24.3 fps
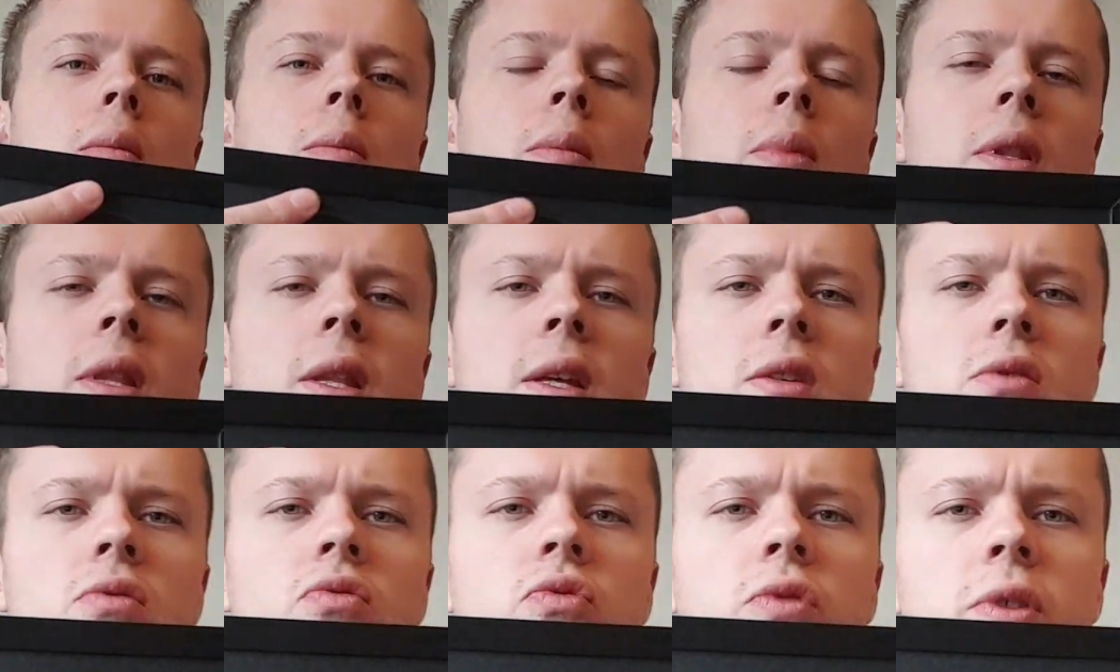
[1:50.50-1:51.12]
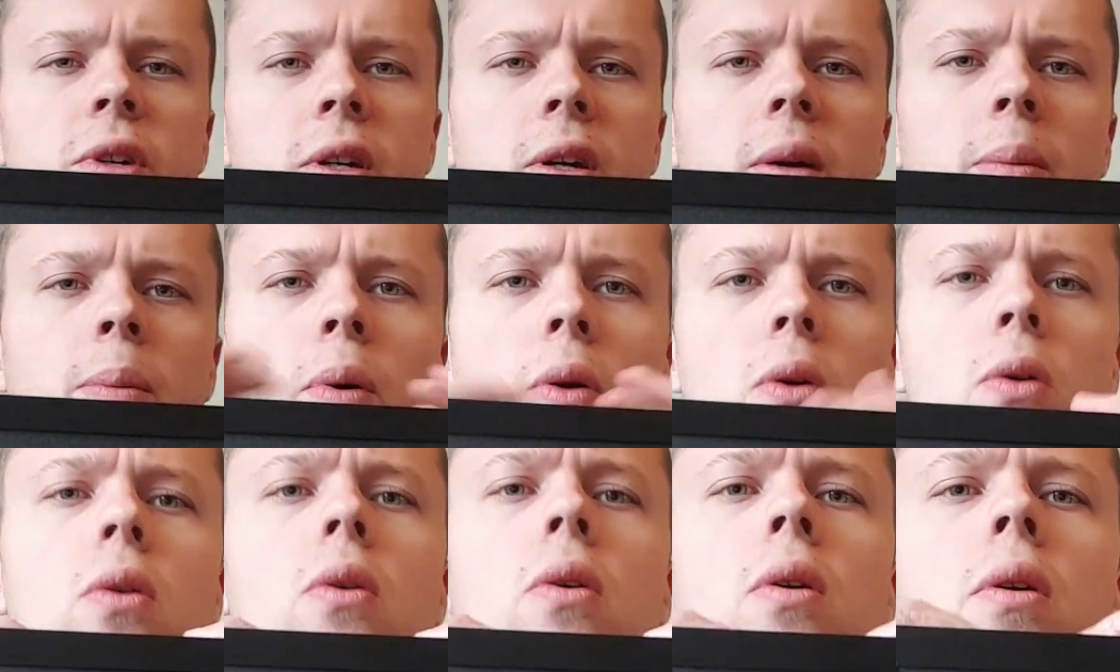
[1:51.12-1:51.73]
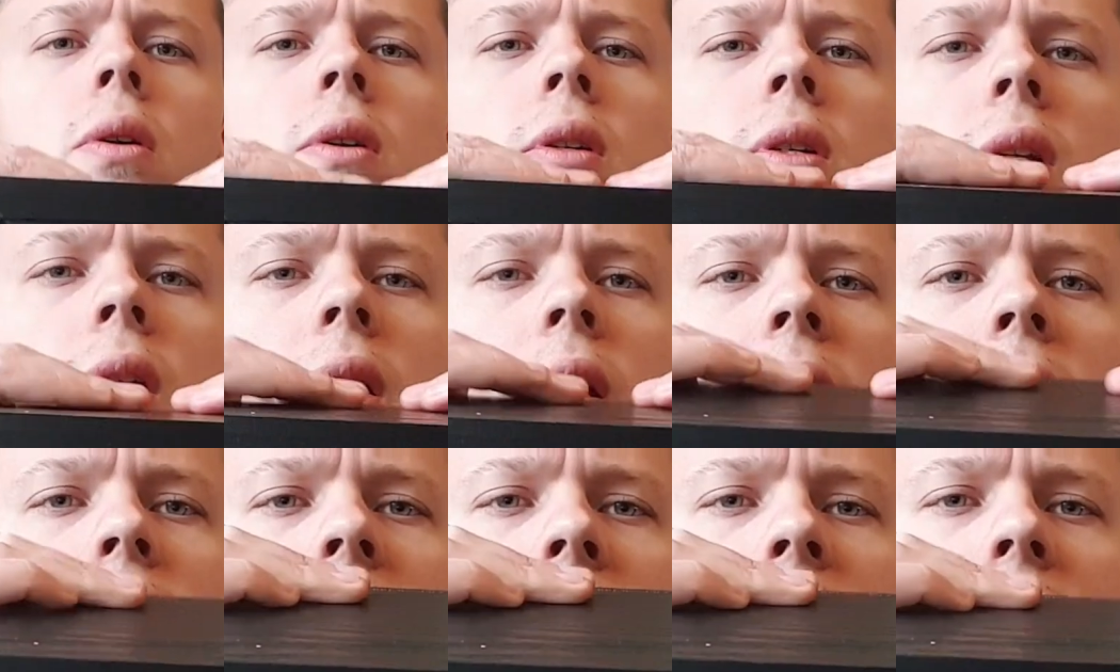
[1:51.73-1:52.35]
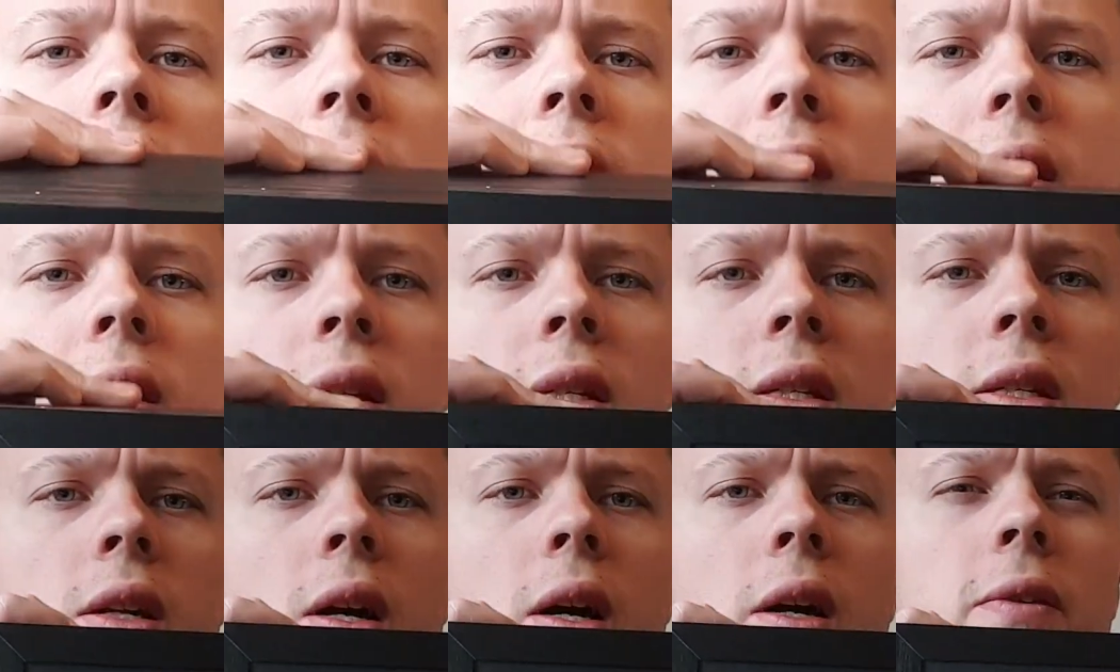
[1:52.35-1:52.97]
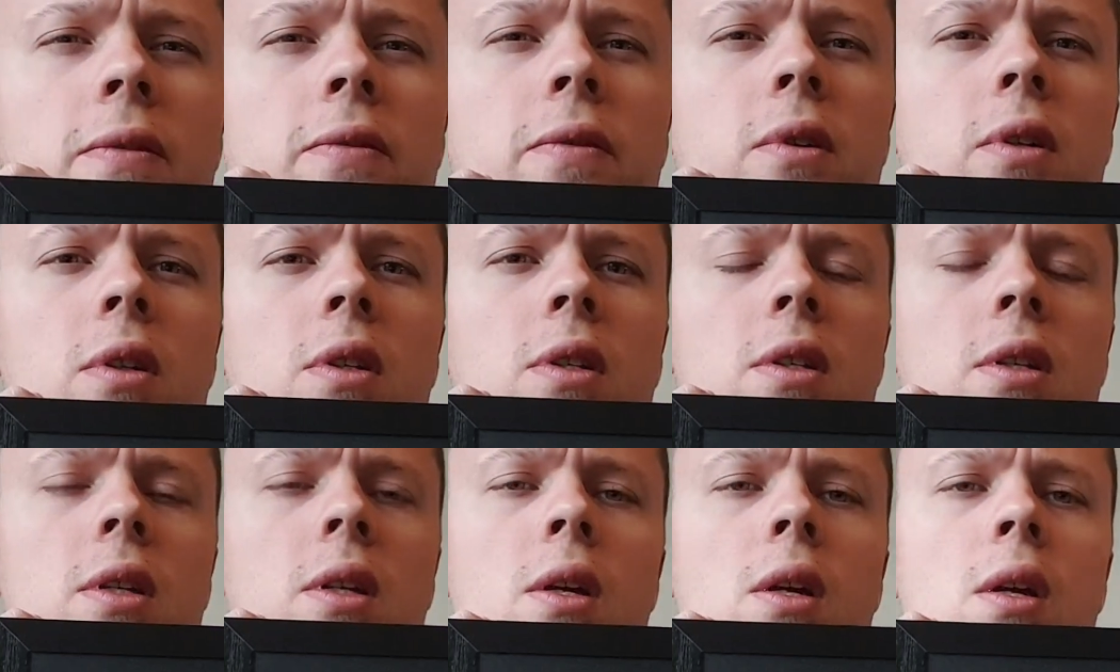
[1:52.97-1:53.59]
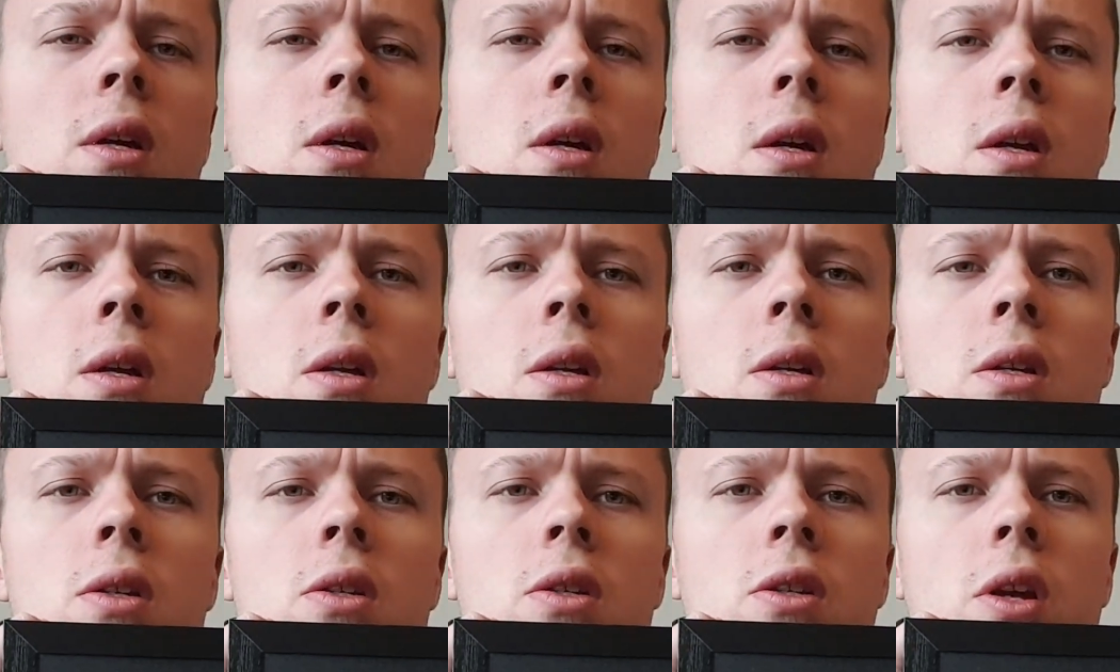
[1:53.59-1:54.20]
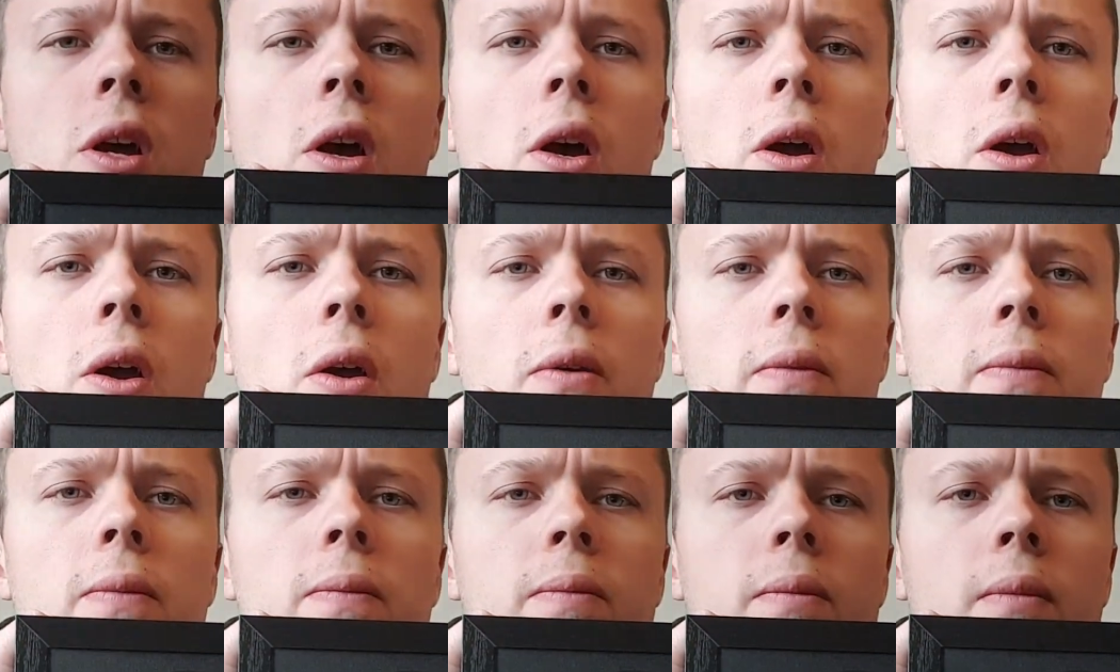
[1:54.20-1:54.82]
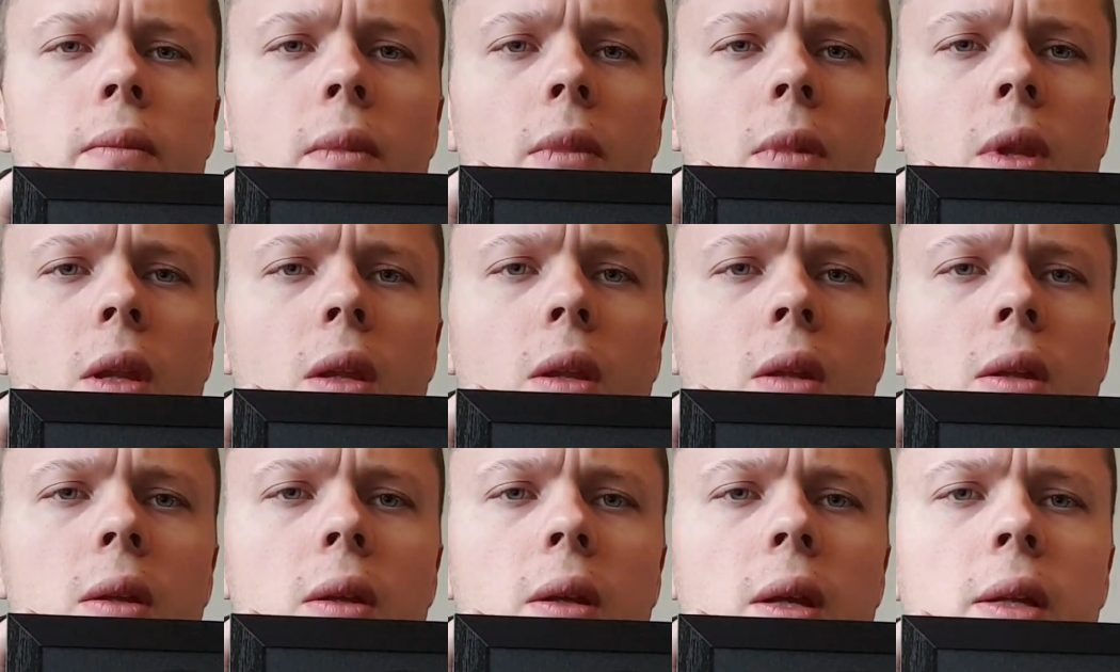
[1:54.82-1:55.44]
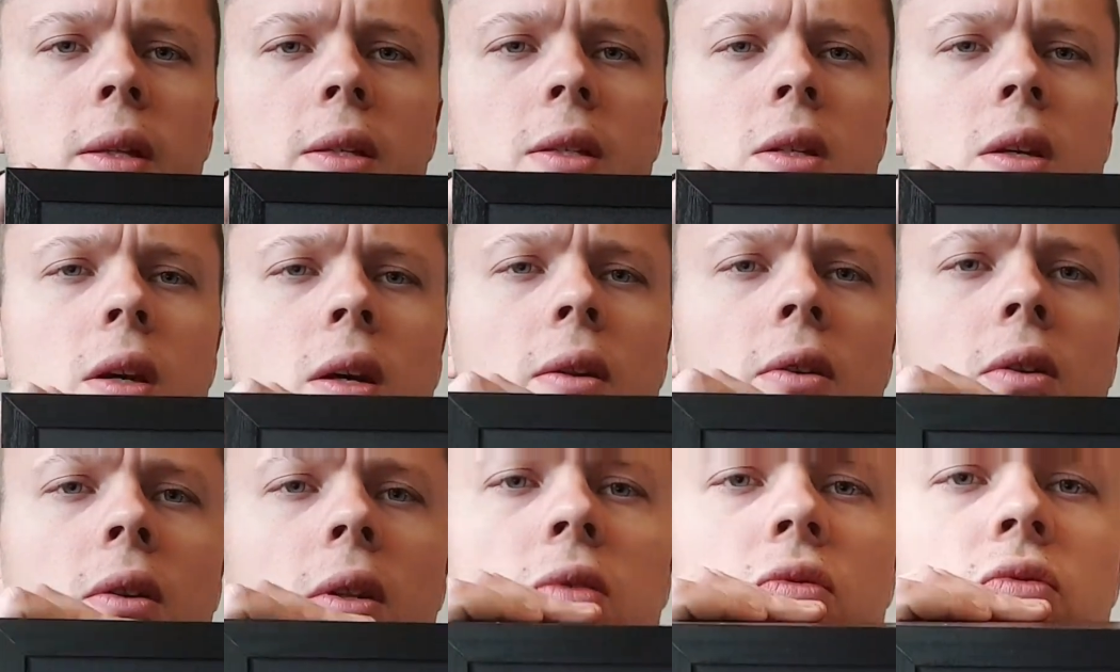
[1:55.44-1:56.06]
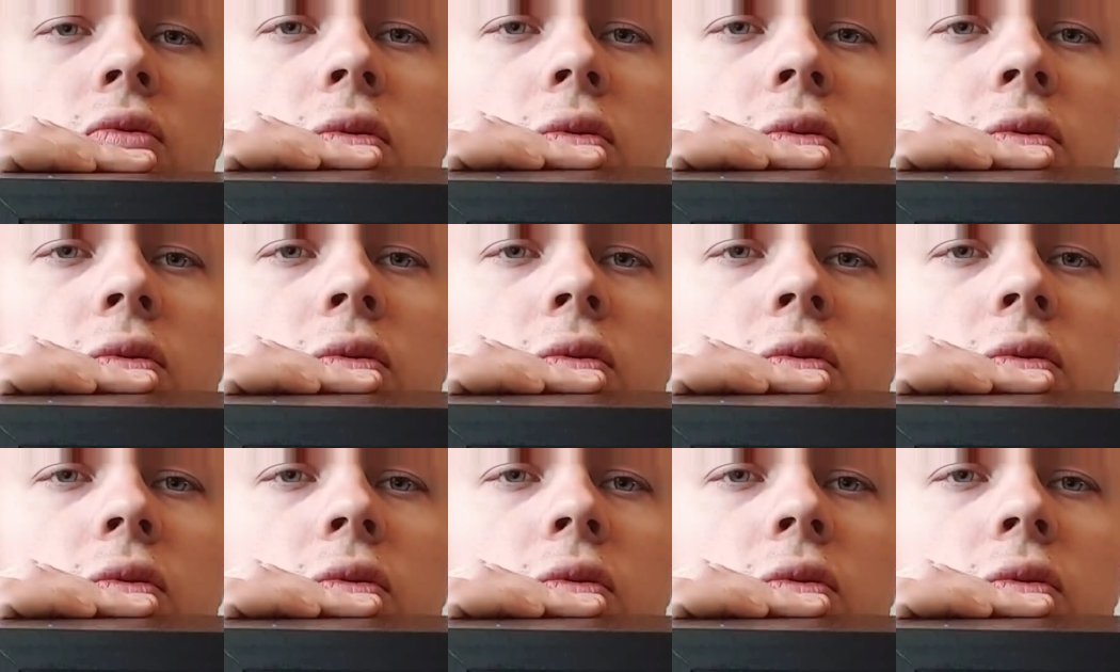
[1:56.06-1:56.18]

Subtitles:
But this rear port is stifled, so it's kind of got